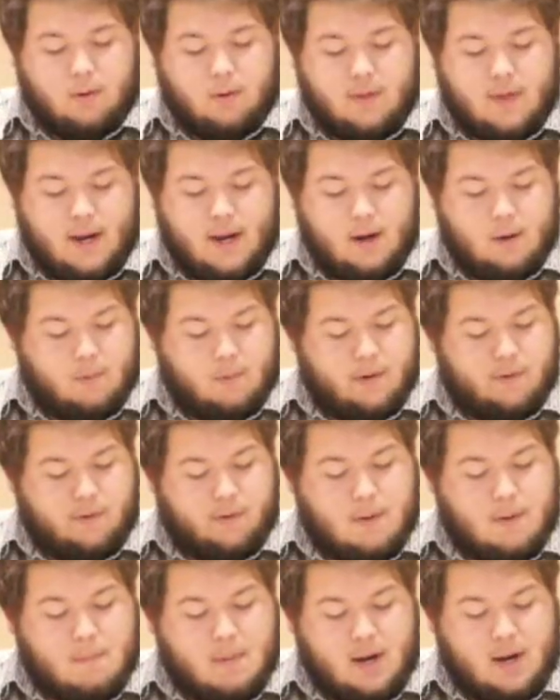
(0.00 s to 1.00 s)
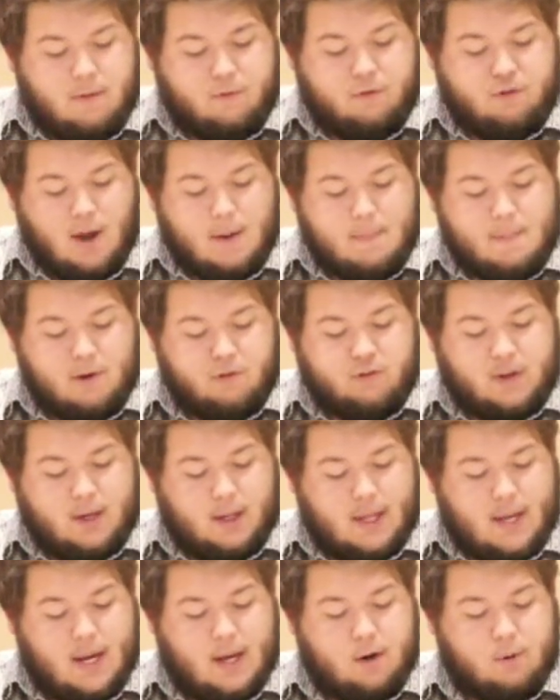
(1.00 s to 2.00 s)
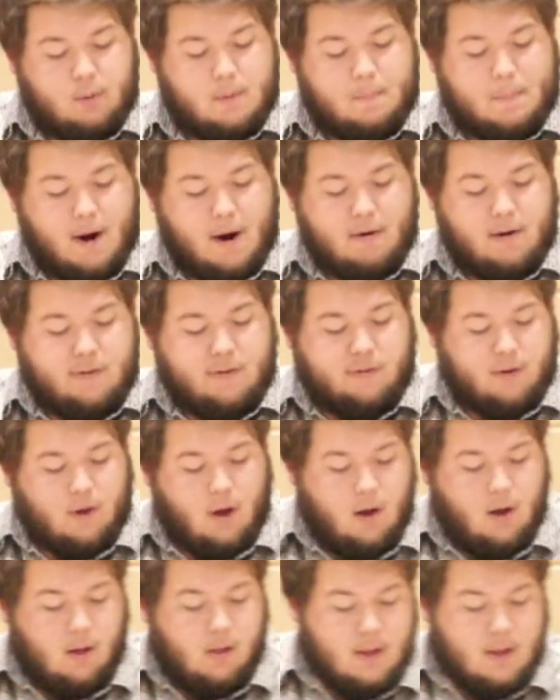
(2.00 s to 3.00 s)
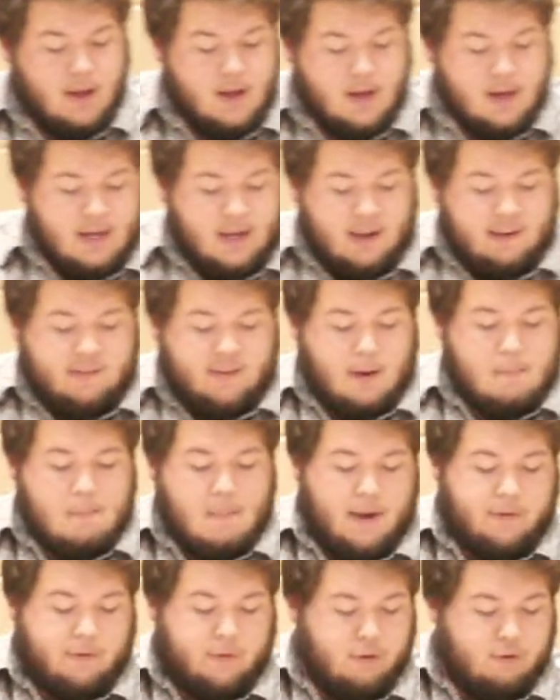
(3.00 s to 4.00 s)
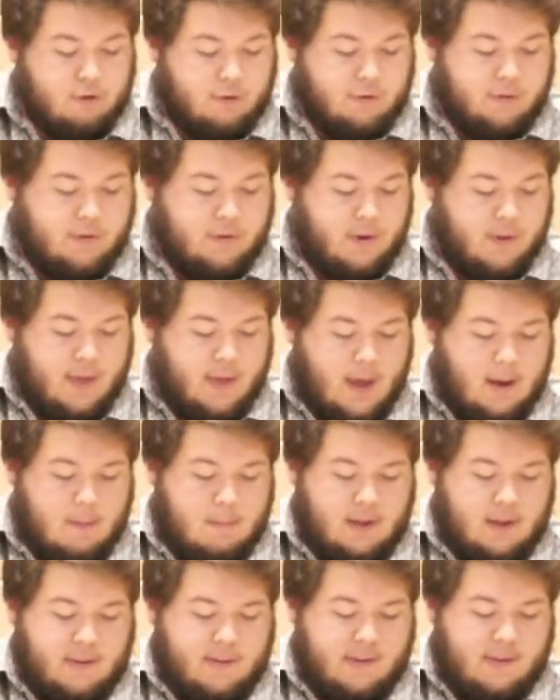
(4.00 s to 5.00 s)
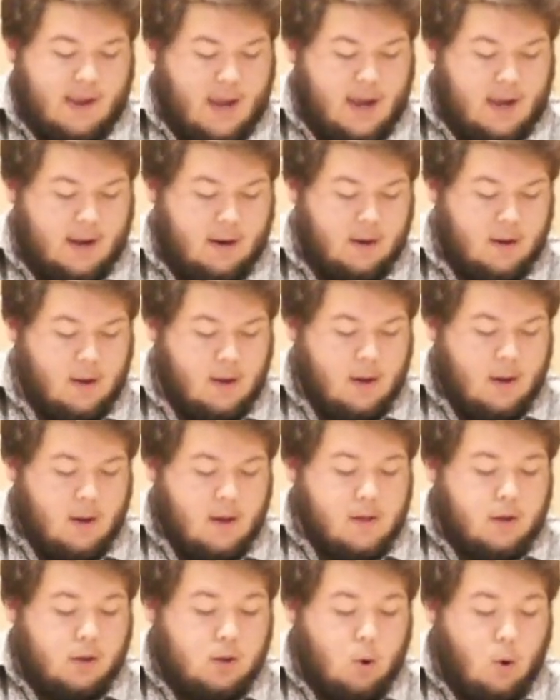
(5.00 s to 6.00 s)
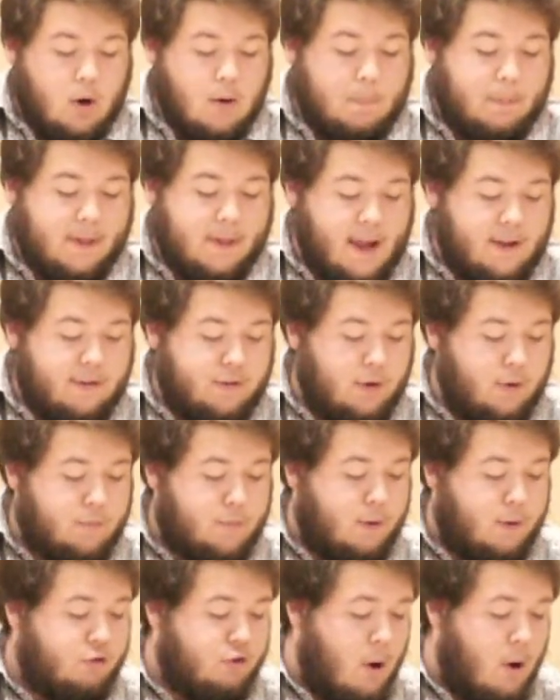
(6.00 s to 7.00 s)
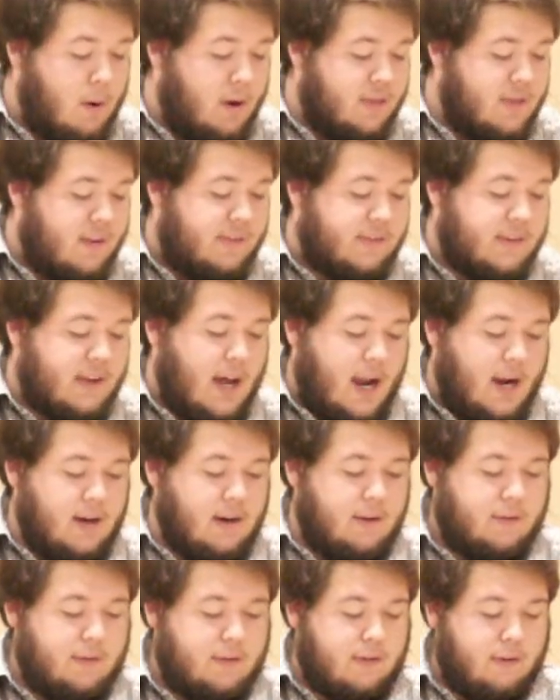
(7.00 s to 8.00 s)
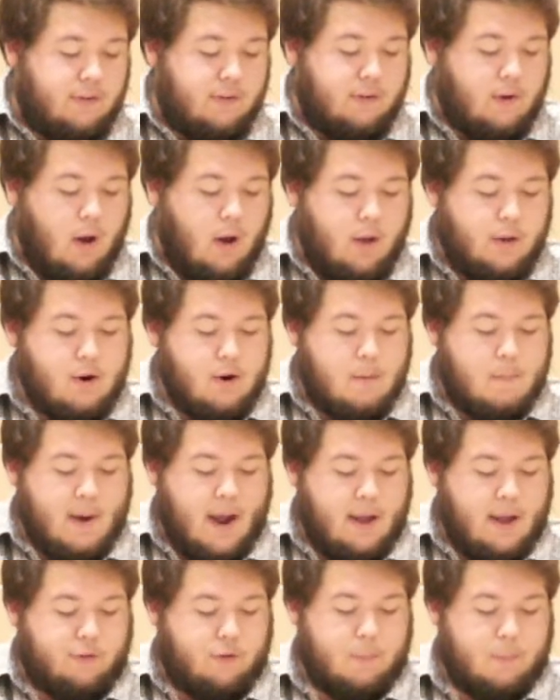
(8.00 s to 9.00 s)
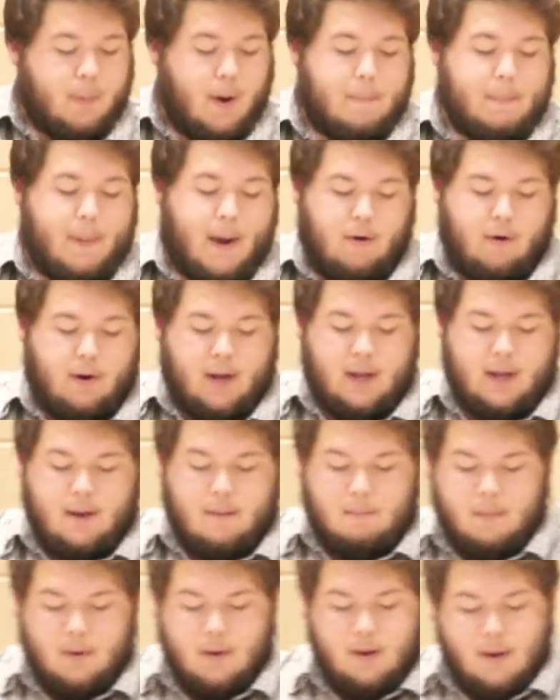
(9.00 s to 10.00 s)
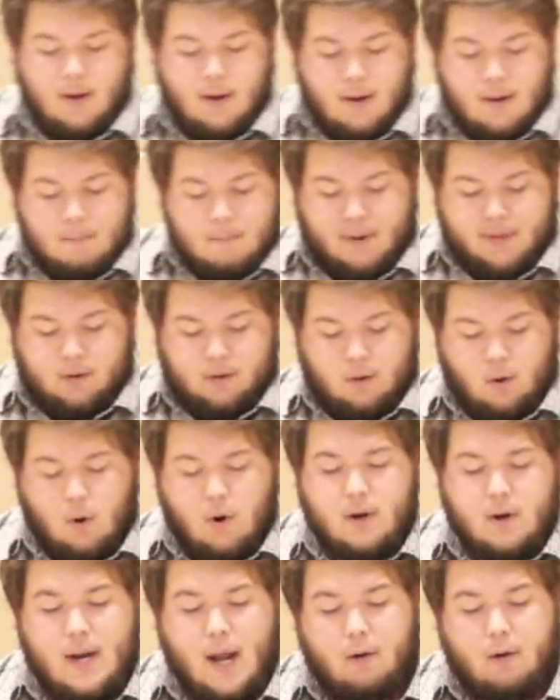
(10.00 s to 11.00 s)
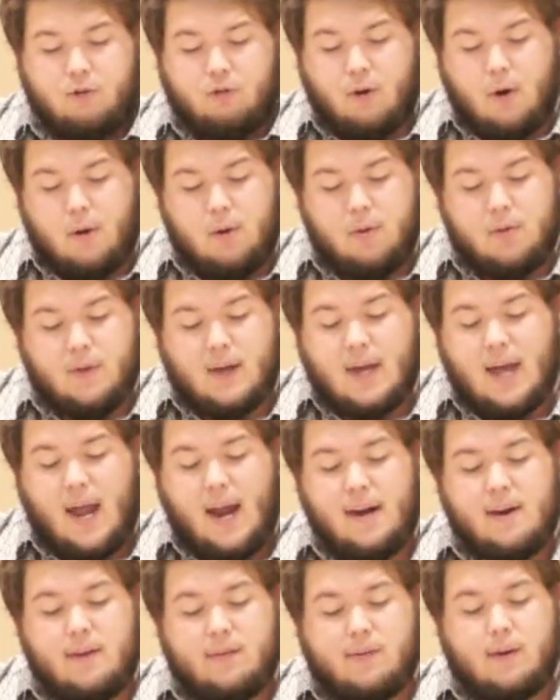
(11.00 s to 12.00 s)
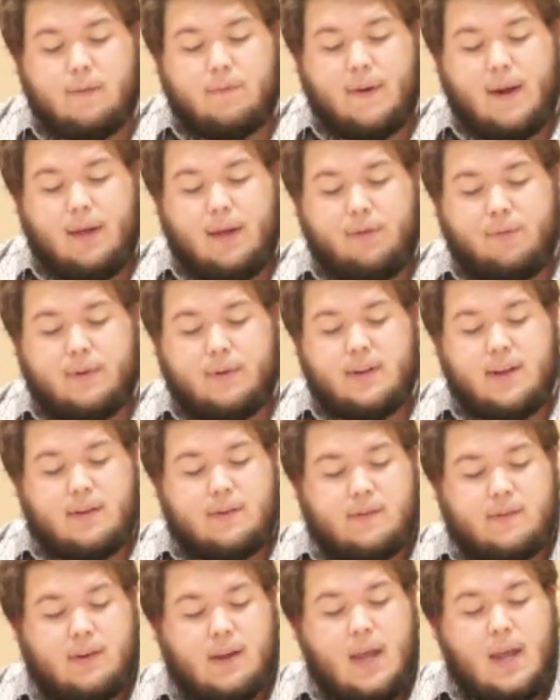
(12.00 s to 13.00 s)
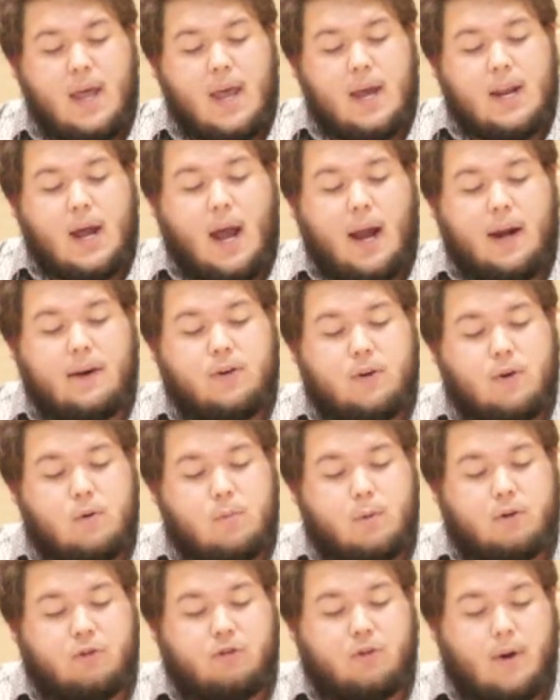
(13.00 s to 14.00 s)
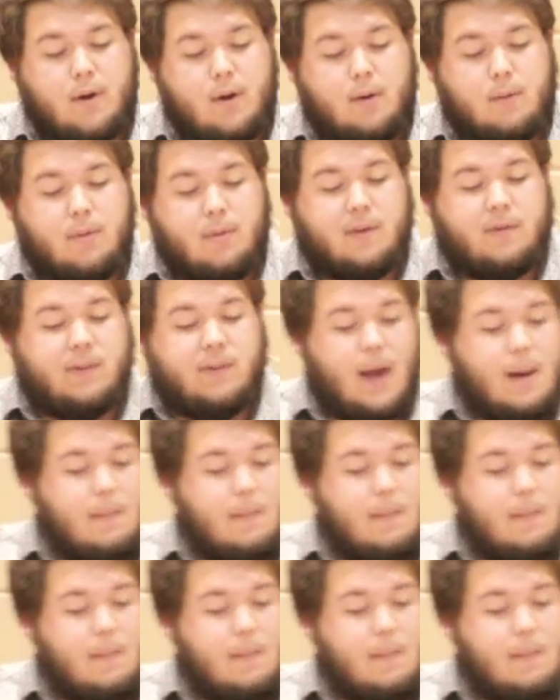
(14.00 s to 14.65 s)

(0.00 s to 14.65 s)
that it was the men of Jabesh Gilead who had buried Saul, he sent messengers to them and said, "The Lord bless you for showing this kindness to Saul your master by burying him. May the Lord now show you the kindness and faithfulness, and I too will show you the same